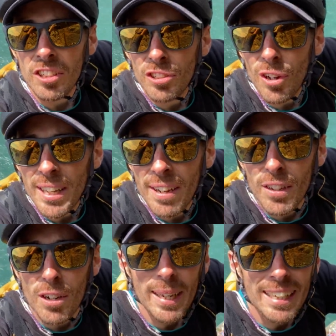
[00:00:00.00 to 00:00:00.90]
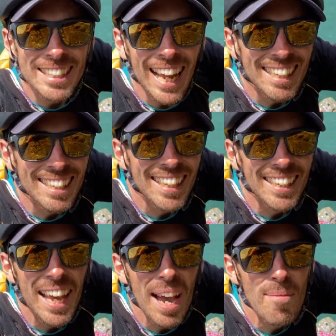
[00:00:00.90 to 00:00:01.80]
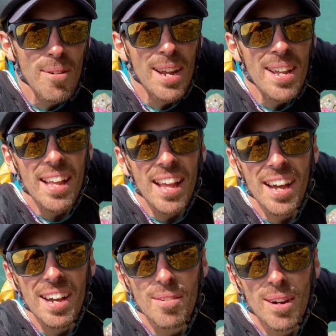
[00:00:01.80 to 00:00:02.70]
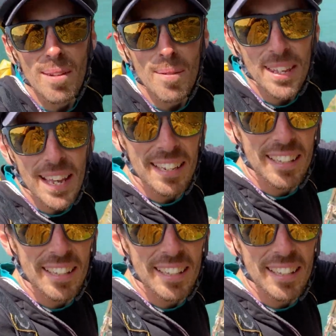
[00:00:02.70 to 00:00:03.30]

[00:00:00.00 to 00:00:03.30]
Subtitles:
just thought I'd have a quick chat to the camera while I'm on the end